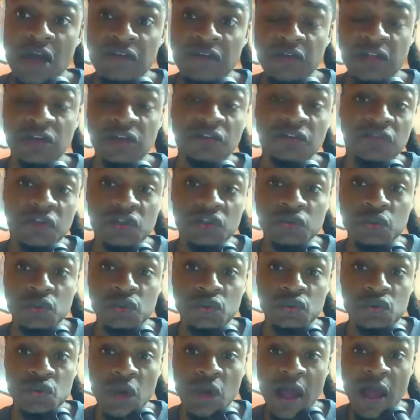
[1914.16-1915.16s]
individuals
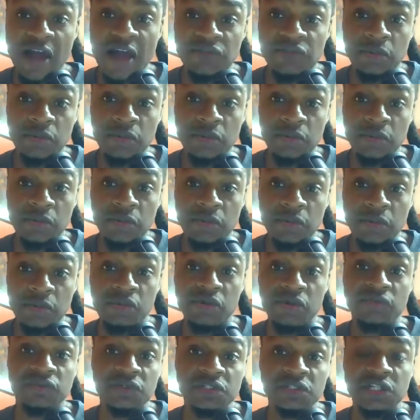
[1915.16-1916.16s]
who have the
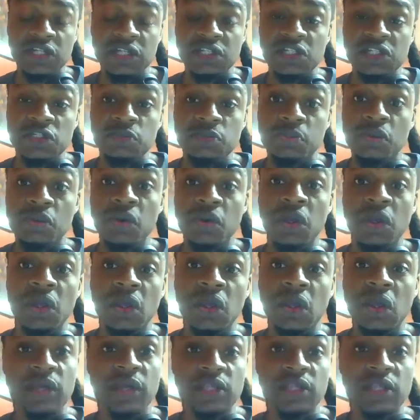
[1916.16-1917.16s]
privilege at this
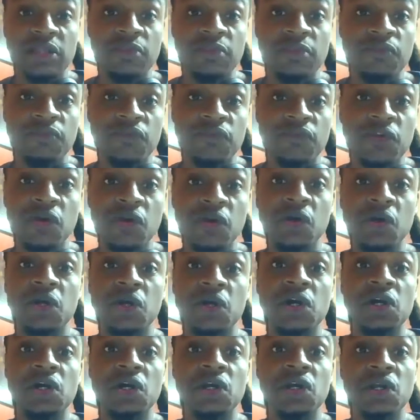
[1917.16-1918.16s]
point, and because it
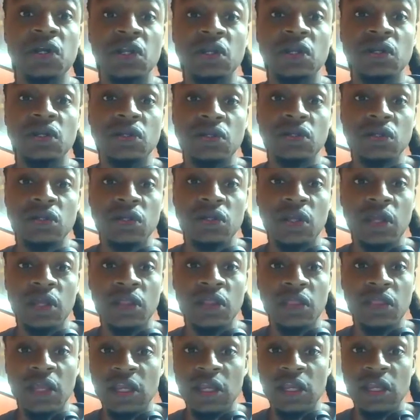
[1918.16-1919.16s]
doesn't make them feel
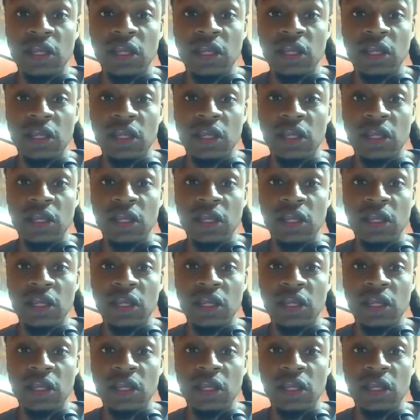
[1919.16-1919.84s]
good, and